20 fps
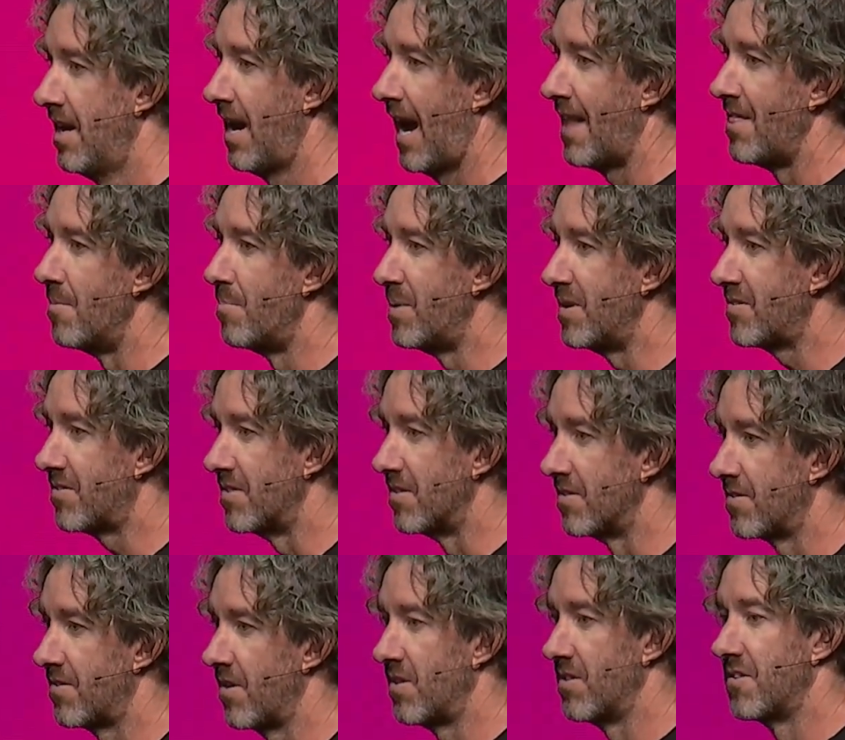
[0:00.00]
and the
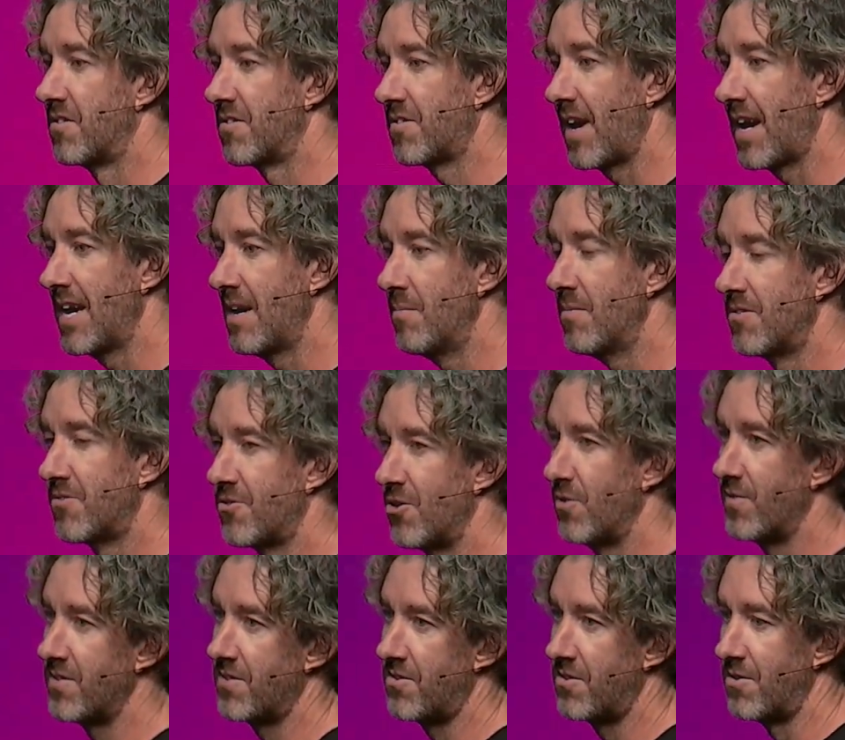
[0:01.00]
business on the same
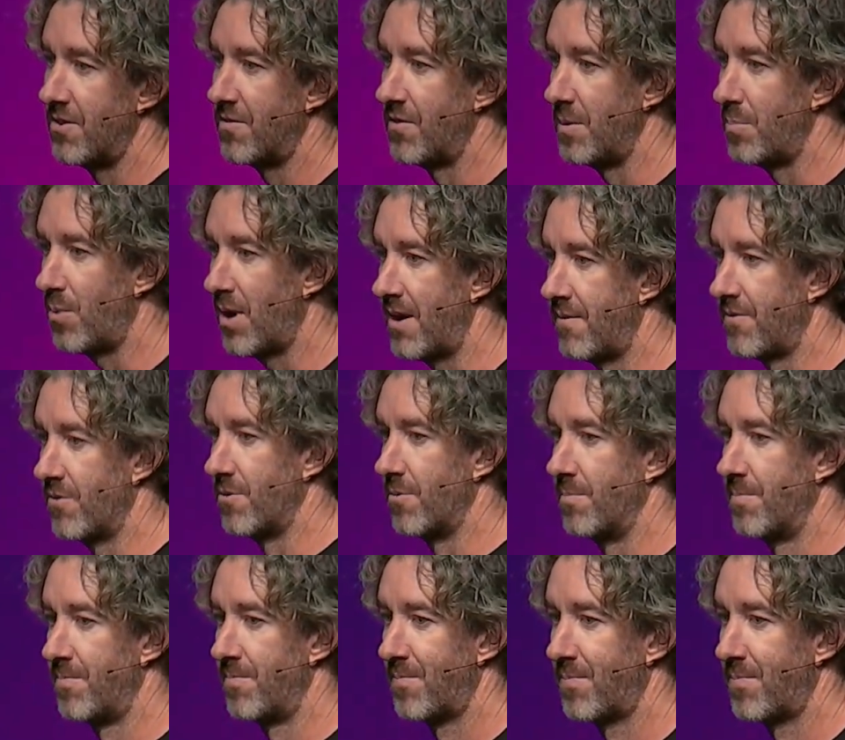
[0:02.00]
service delivery platform.